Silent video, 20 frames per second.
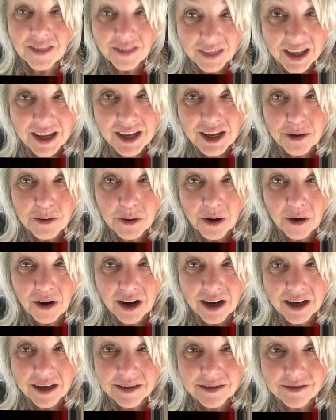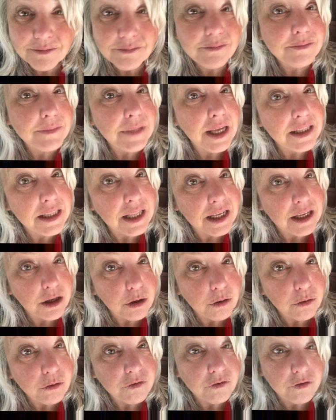Thank you, Erick. And thank
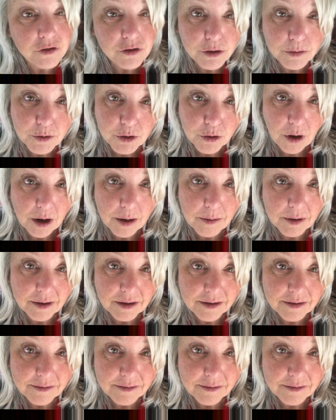you for subscribing.